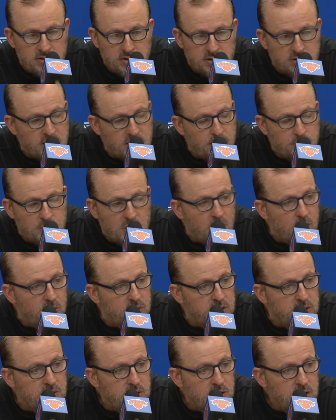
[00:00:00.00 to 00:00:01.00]
Just keep
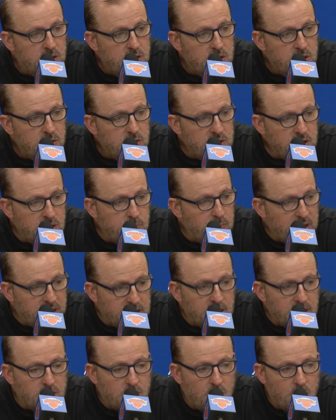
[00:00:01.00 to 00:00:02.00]
going, and then
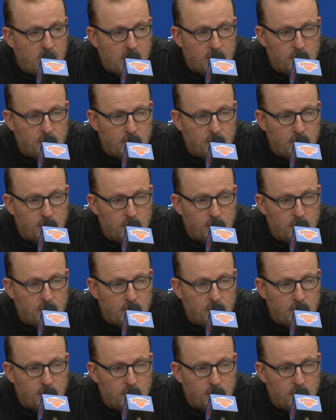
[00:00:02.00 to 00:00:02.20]
make it go our